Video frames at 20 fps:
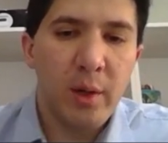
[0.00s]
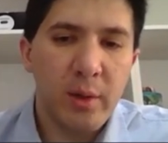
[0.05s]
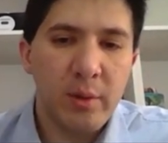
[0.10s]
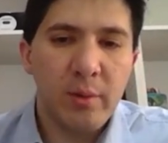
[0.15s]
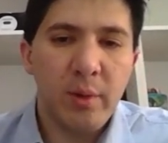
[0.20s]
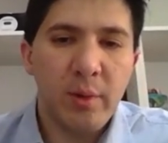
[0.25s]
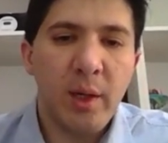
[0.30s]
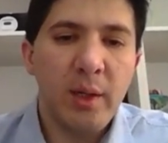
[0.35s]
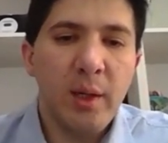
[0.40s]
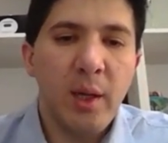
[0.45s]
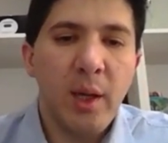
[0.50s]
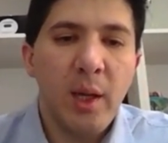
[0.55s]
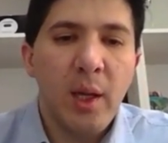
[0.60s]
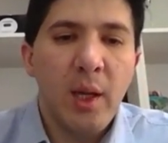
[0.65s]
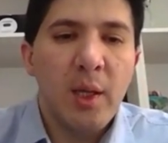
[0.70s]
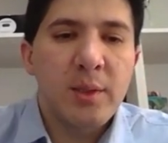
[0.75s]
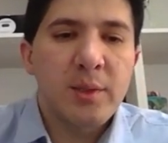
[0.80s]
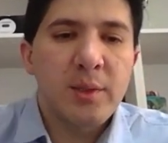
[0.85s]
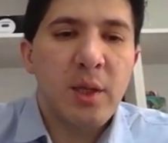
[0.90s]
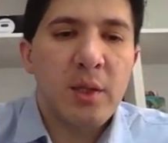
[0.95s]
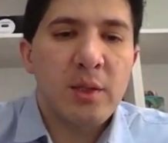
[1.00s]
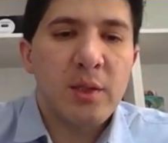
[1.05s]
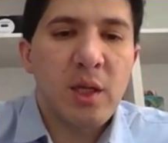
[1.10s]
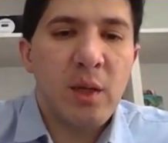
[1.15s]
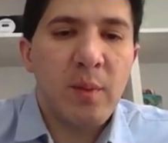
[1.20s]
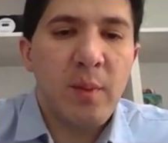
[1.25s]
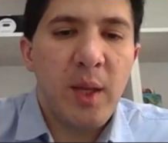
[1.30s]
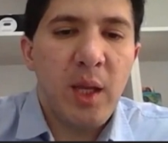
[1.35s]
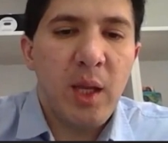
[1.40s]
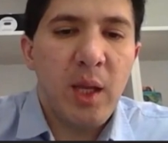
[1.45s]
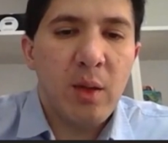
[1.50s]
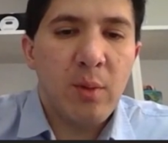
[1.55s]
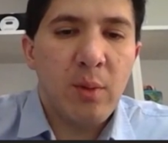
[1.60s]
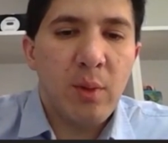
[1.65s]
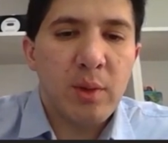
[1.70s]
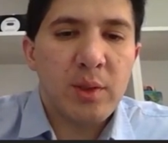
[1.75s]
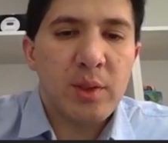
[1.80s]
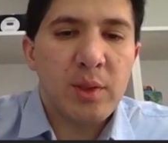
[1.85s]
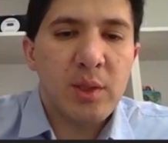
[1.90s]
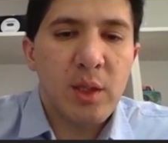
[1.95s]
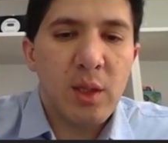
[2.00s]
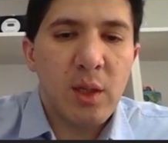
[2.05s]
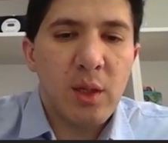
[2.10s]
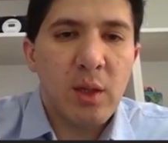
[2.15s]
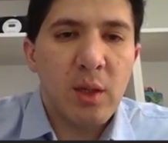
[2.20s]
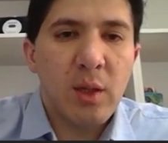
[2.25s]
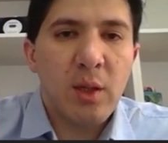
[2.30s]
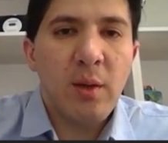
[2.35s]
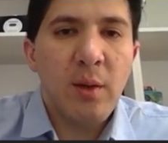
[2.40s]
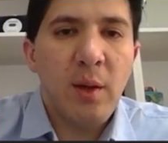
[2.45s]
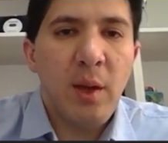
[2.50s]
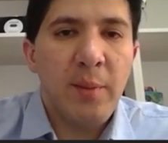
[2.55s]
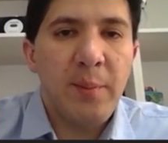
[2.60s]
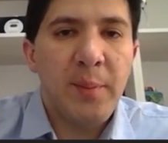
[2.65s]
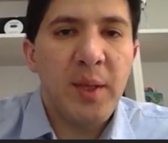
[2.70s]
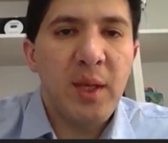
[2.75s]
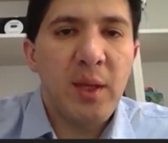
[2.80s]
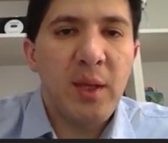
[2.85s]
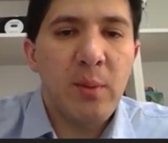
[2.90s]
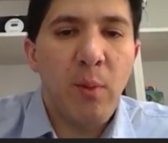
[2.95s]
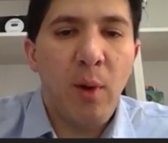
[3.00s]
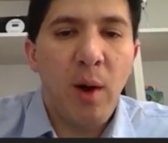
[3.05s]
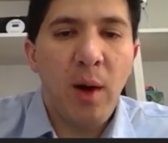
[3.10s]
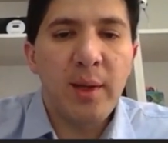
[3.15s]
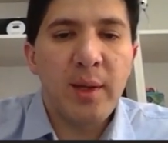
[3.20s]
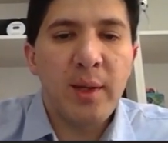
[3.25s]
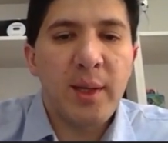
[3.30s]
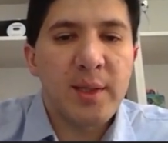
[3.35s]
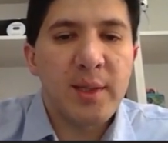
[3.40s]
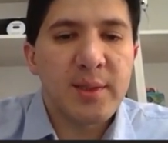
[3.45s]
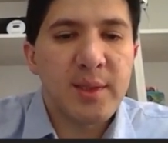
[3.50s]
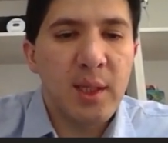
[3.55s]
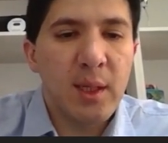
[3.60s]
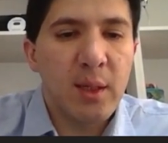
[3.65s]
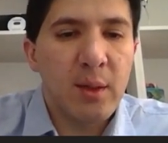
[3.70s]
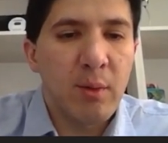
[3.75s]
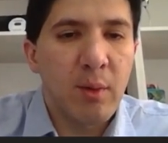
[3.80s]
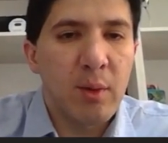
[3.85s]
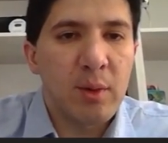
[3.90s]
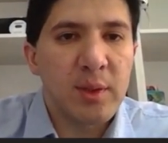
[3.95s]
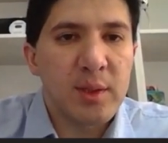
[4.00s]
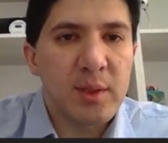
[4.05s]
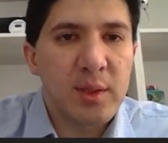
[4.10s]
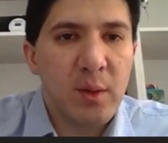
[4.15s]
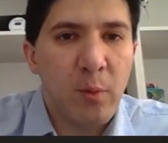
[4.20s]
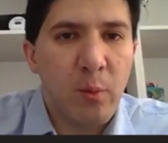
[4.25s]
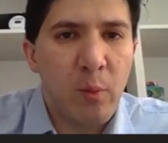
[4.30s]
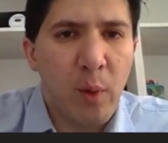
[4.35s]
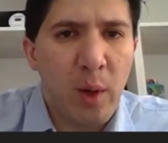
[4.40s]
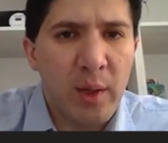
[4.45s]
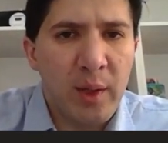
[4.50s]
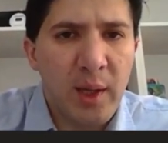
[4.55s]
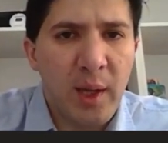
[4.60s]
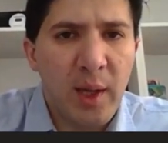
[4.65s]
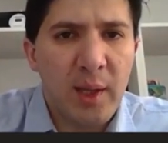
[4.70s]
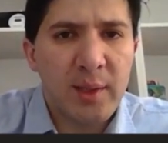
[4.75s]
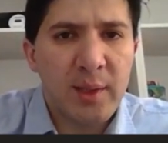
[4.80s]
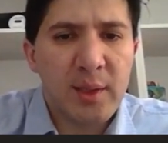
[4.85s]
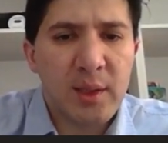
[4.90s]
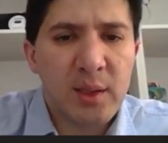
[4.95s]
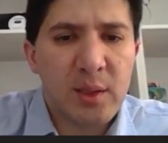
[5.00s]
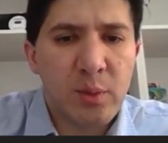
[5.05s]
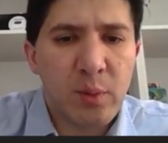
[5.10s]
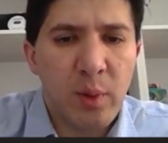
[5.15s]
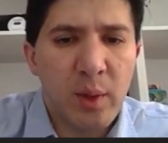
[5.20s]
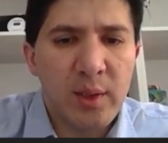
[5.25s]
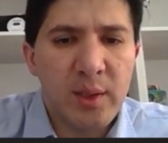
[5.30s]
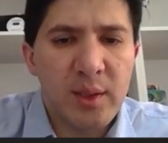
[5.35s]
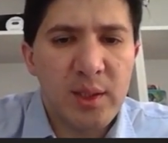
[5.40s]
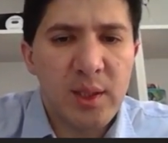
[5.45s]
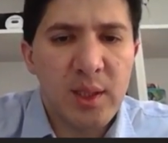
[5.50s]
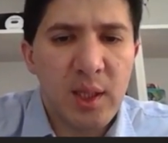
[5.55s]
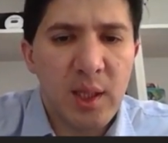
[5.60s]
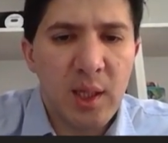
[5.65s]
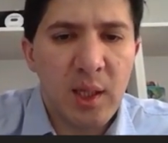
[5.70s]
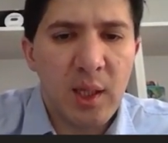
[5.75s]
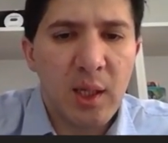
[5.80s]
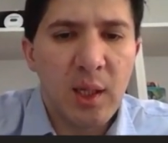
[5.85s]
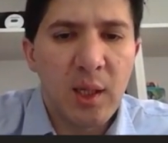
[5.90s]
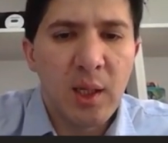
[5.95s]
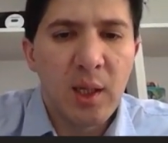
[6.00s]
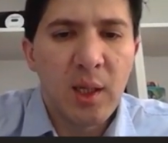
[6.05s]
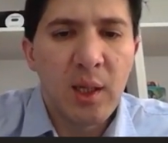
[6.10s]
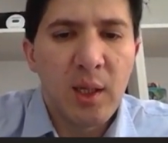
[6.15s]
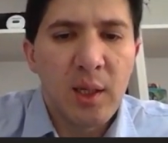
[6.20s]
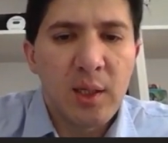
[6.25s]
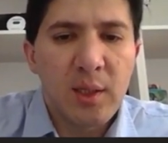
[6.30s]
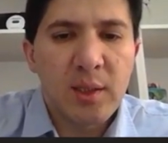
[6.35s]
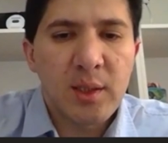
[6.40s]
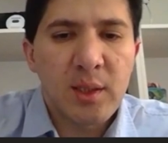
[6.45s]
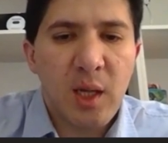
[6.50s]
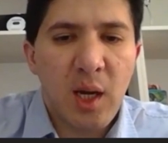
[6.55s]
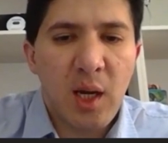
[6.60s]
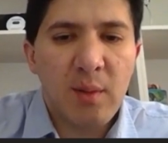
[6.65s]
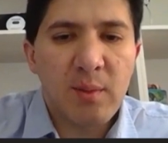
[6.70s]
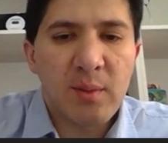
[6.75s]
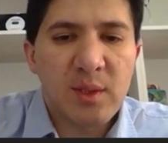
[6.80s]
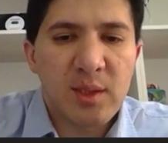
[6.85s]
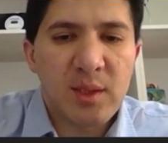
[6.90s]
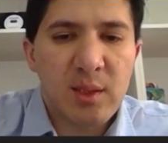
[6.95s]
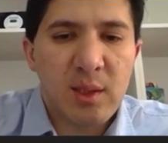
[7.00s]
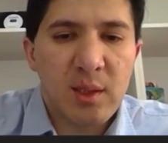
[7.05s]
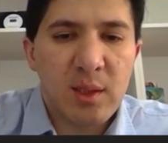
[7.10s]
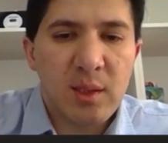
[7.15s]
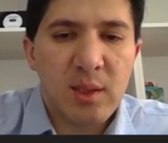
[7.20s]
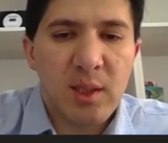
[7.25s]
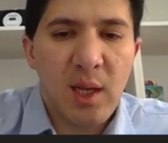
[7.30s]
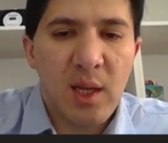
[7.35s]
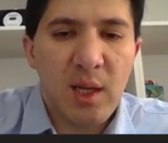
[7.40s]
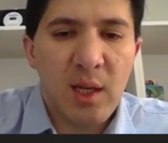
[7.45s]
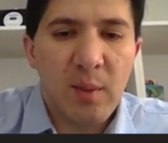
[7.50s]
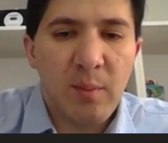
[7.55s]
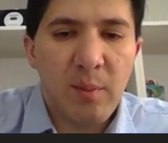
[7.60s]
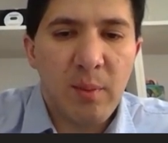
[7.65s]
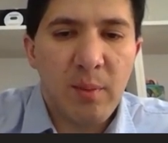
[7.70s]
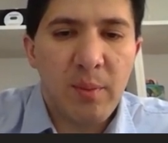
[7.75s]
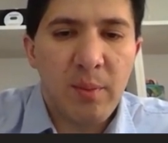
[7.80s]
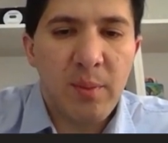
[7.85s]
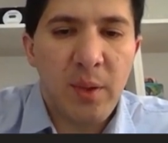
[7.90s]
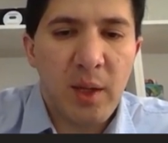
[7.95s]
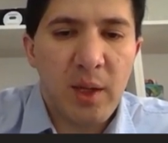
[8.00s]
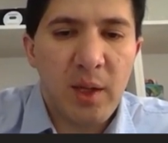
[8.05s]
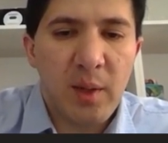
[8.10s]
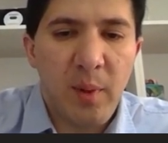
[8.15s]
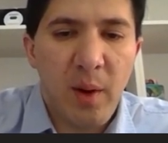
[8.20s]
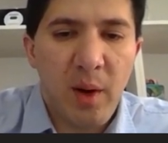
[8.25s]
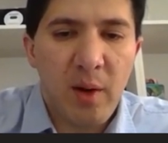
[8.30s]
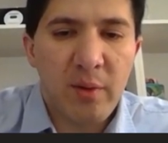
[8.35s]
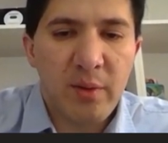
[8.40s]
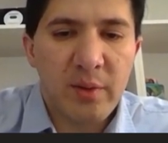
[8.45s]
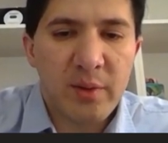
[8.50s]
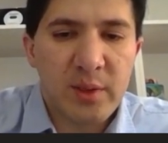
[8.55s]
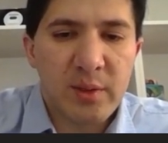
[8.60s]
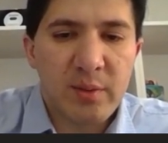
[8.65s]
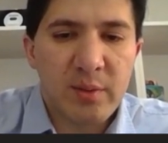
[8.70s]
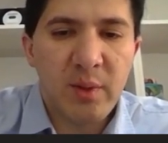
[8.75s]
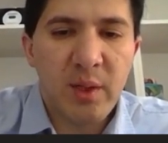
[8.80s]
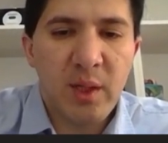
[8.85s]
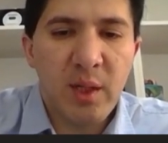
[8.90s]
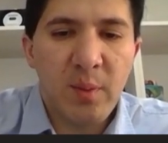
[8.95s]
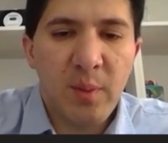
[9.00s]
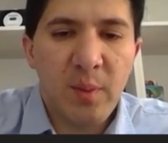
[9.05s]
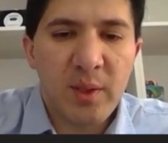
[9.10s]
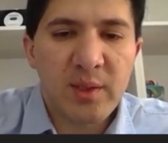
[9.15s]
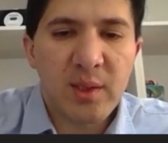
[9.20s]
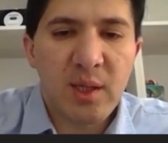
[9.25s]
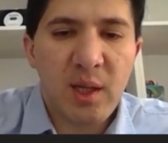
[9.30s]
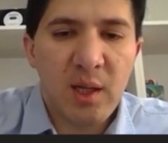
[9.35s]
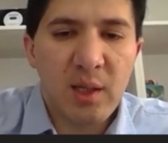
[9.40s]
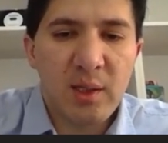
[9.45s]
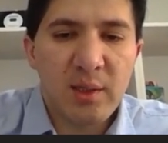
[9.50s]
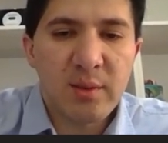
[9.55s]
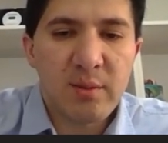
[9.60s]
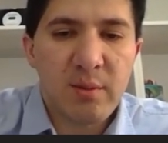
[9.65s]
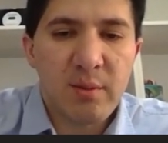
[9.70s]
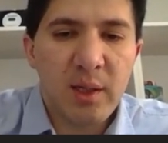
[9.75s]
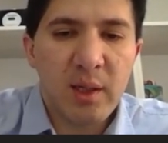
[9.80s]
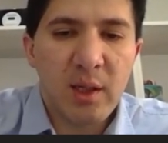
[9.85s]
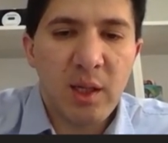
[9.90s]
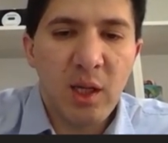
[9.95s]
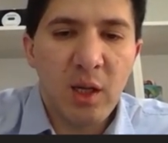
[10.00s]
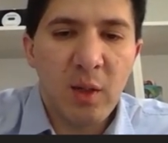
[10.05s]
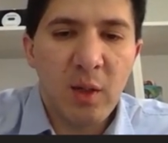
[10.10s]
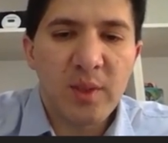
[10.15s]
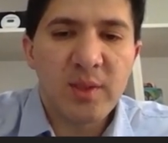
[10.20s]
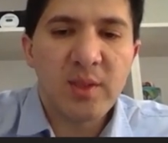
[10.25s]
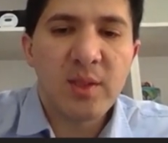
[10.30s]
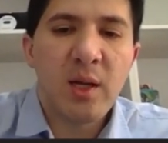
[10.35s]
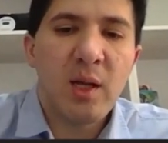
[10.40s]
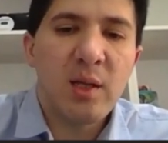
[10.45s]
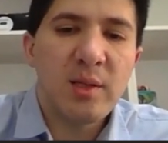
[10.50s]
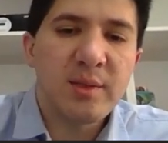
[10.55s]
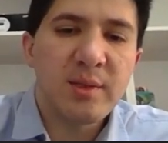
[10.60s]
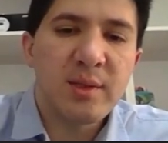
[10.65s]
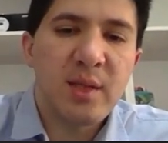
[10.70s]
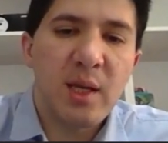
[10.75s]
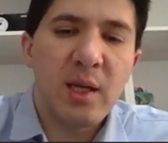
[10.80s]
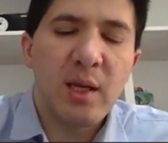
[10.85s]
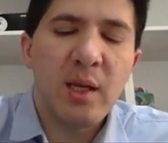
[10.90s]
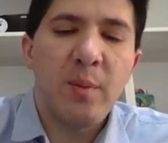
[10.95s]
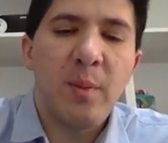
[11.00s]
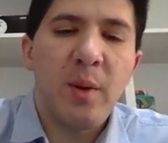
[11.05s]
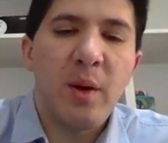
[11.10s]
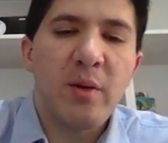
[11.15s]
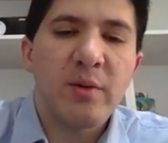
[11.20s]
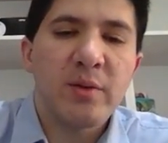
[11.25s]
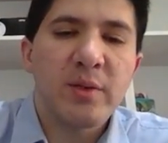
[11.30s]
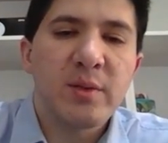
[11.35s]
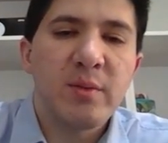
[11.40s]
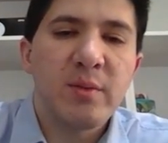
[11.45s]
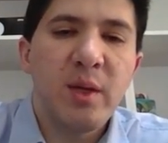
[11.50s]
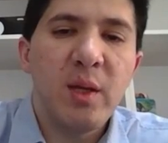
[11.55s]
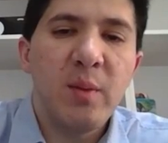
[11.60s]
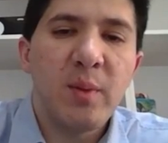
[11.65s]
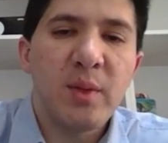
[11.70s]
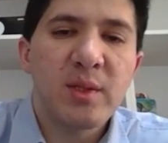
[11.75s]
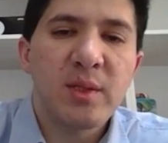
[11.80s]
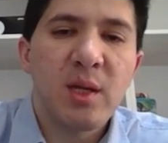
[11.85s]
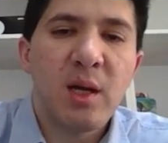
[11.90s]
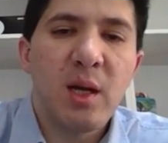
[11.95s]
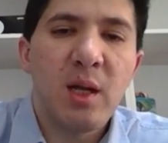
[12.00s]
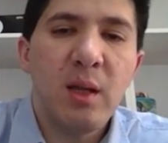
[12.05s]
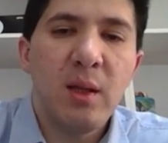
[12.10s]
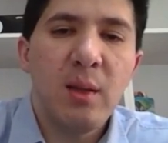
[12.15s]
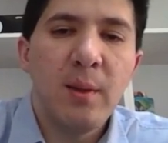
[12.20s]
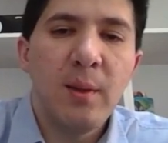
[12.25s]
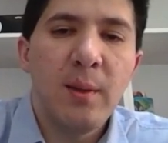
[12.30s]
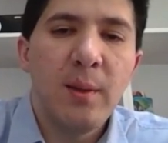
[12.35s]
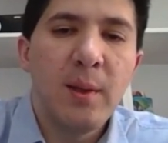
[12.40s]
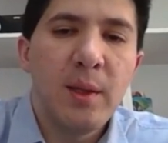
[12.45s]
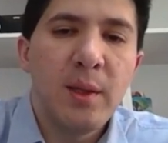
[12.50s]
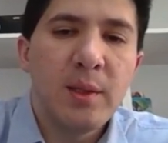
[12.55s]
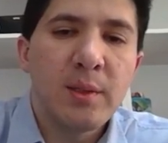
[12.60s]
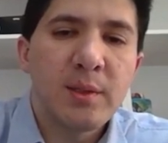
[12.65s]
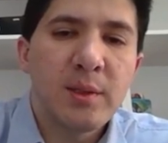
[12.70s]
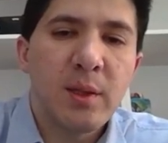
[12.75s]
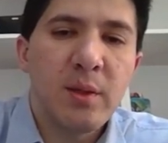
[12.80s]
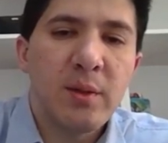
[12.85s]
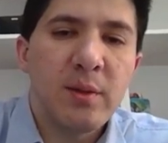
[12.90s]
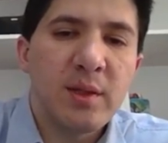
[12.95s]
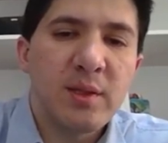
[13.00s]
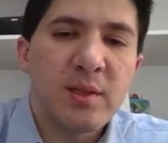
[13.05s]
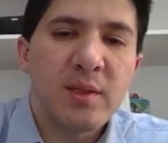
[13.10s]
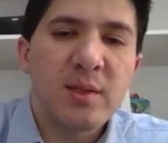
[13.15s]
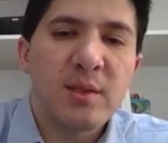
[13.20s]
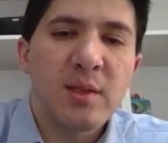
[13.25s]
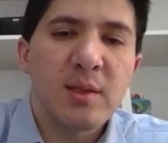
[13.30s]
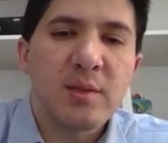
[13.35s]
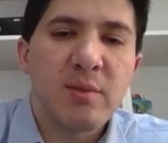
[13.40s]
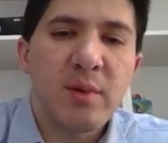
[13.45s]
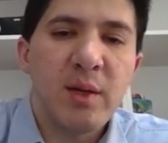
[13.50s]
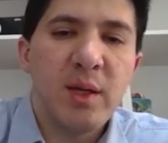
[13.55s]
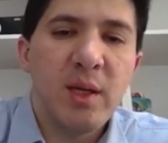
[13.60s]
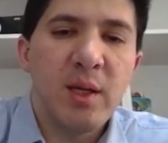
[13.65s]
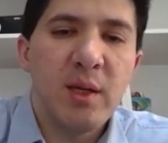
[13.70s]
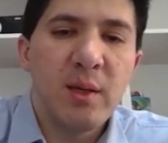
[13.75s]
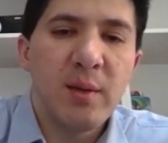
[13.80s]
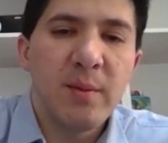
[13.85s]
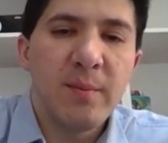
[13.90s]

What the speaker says: right? So it's going to be equal to, P1 is equal to the 120 times 10 in the power of 3 pascals, right? Kilopascals, 10 in the power of 3 pascal. So this is the 3.